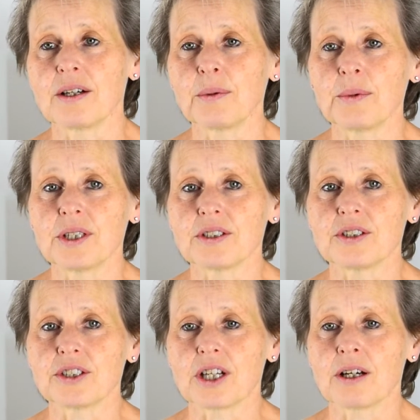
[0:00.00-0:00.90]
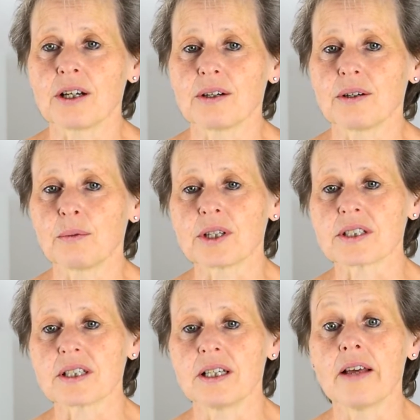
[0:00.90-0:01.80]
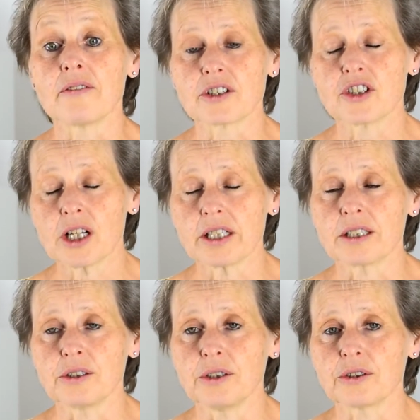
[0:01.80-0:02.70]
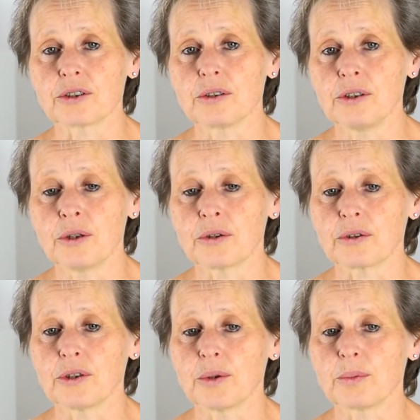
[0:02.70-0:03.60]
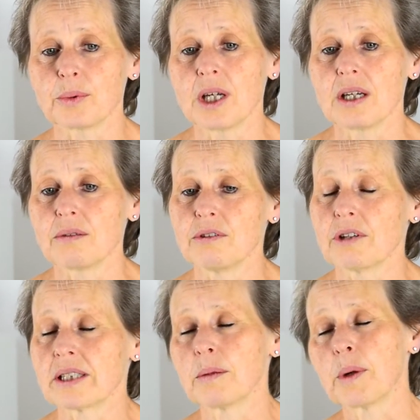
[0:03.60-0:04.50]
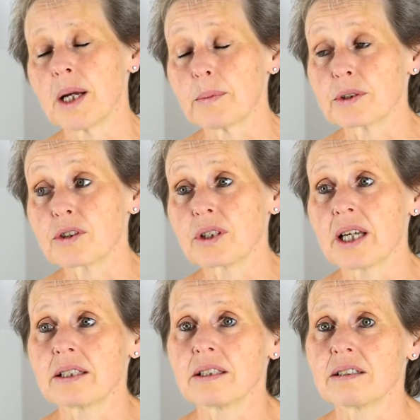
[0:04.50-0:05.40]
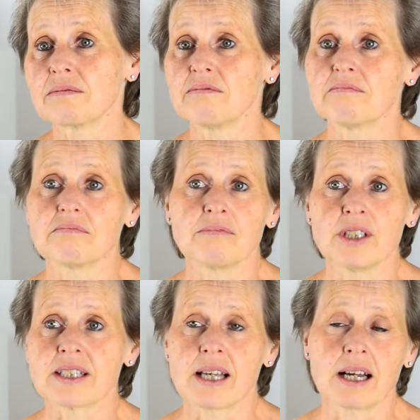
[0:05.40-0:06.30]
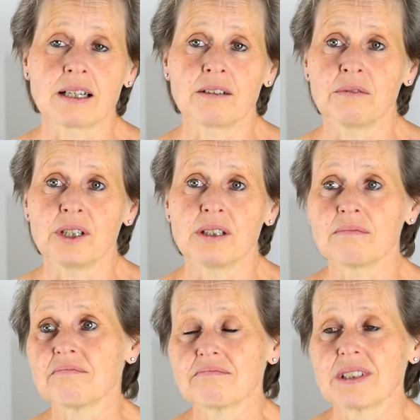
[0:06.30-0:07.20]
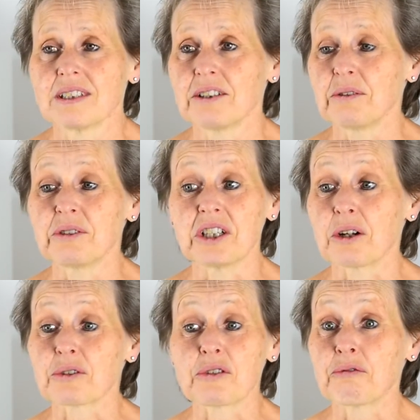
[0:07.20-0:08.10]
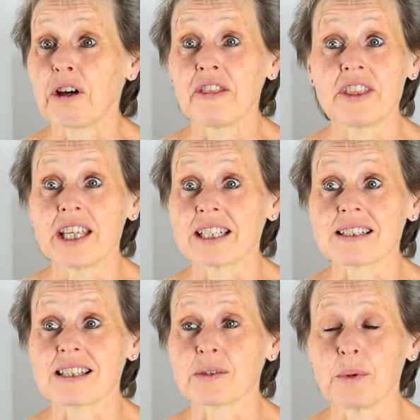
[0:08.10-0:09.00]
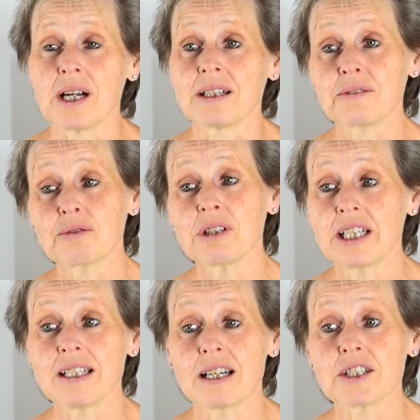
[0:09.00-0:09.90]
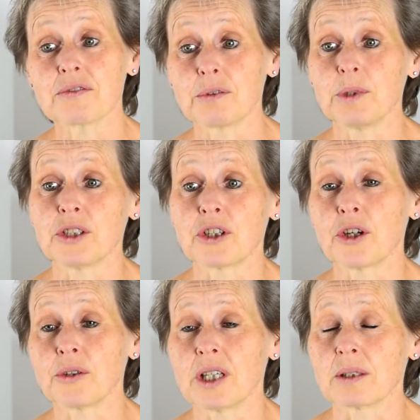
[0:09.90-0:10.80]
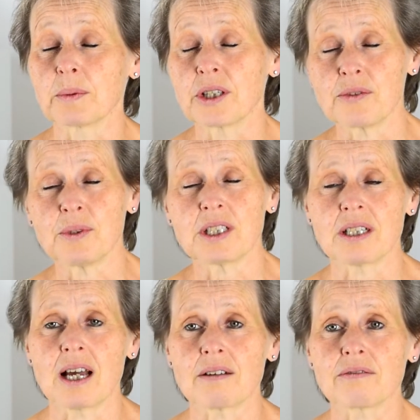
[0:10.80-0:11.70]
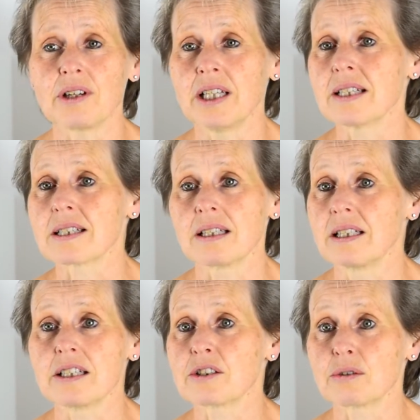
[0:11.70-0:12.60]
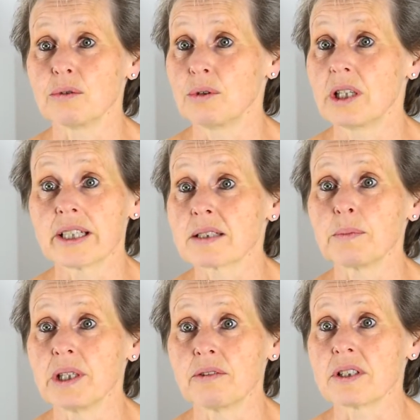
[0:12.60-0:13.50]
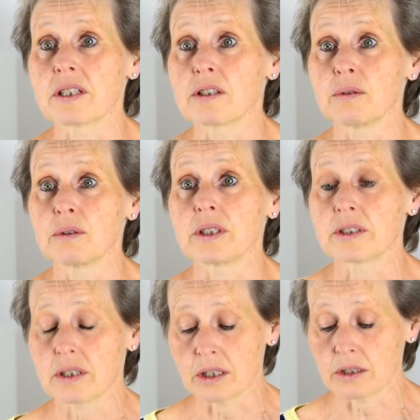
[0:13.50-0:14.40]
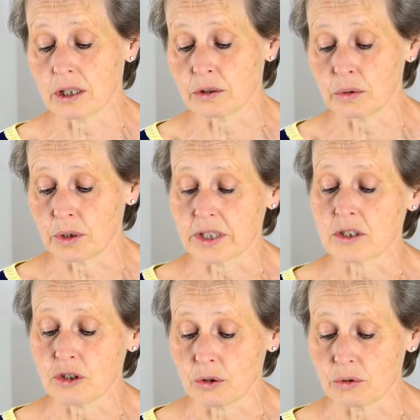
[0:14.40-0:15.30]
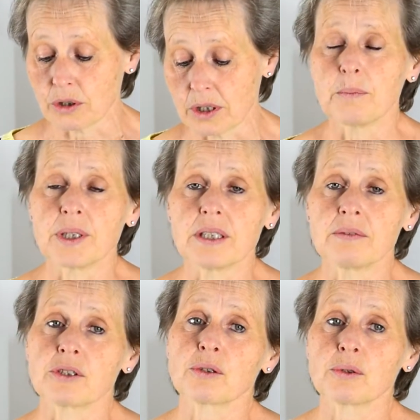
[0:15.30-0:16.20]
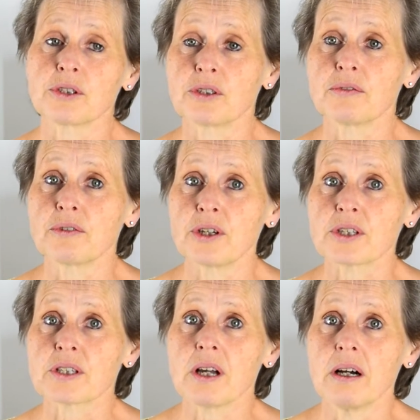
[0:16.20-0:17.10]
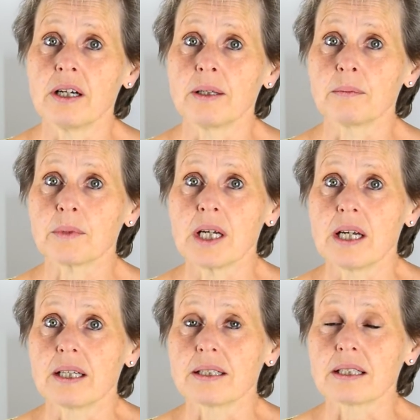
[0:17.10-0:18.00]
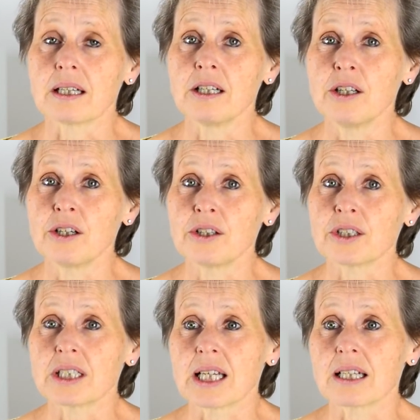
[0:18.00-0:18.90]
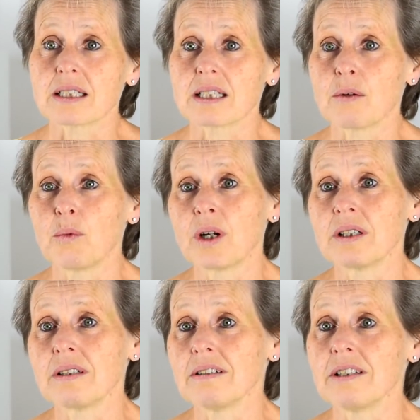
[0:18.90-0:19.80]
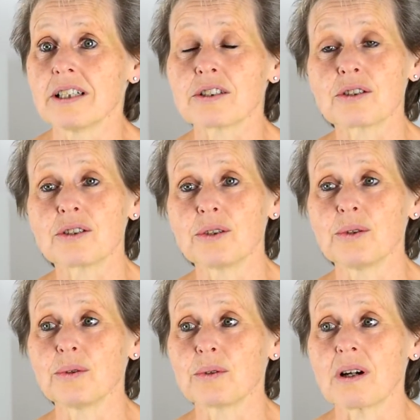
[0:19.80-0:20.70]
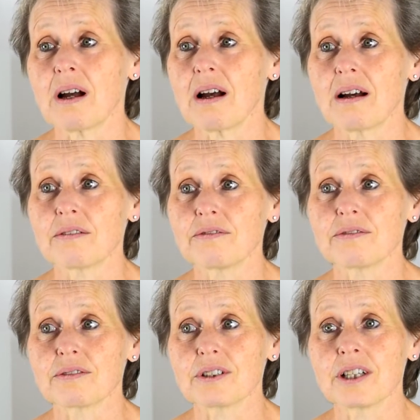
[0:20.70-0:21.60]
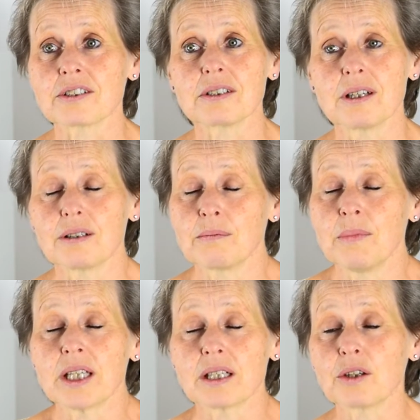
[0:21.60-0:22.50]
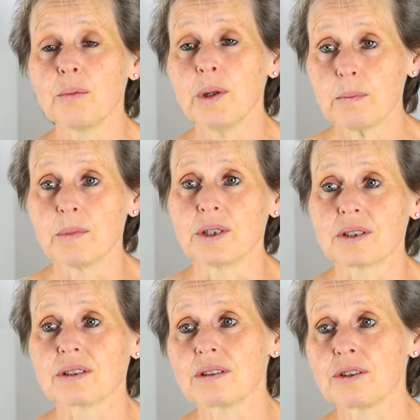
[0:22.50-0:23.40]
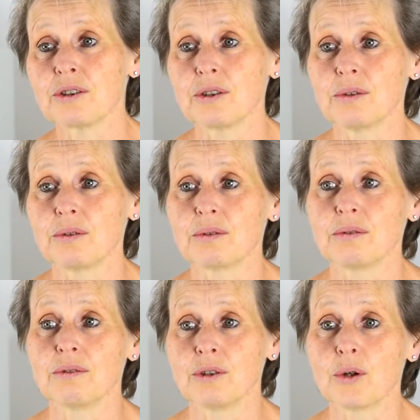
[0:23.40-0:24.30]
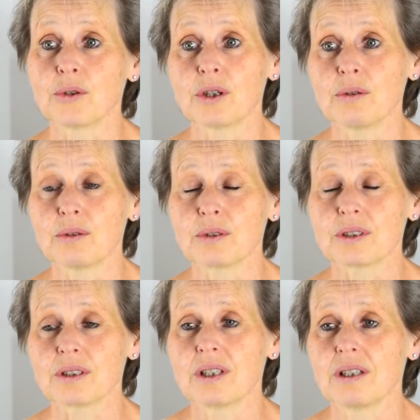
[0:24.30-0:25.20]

which uh, was an evangelical youth, youth group. We read the Bible together, we sang, we did lots of fun things as well. It's really nice for me to go there because we didn't have any Sunday school experiences all as, at, at all as children. But it was also the first time that I learned that one needs to have a, make a commitment to know the Lord,